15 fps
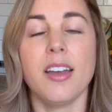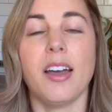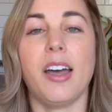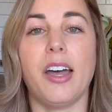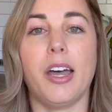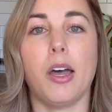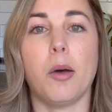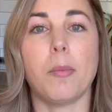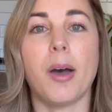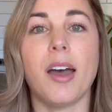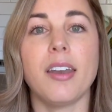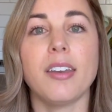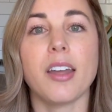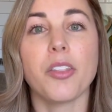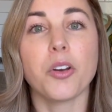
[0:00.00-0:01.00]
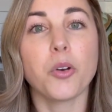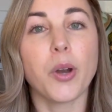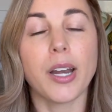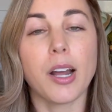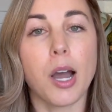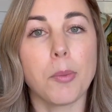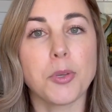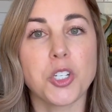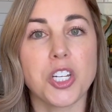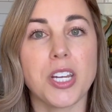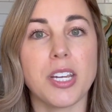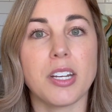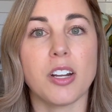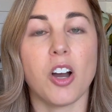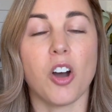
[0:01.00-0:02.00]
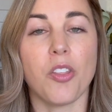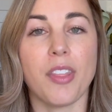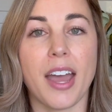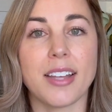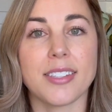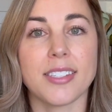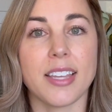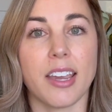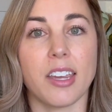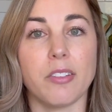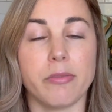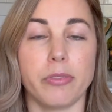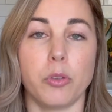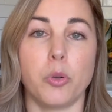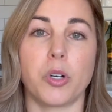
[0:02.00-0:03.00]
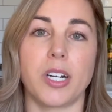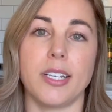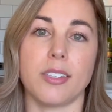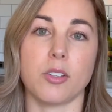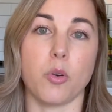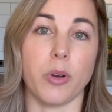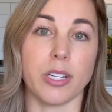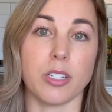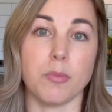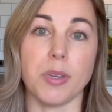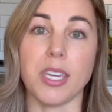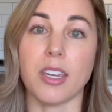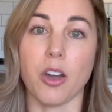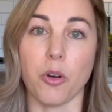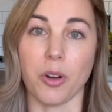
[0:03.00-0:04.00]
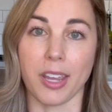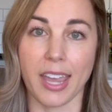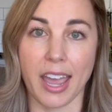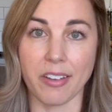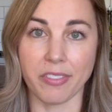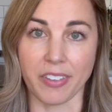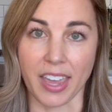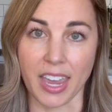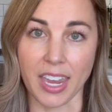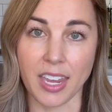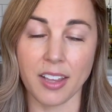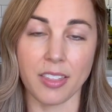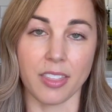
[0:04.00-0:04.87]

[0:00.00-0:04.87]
Another great option on that second floor is going to be Kona Cafe.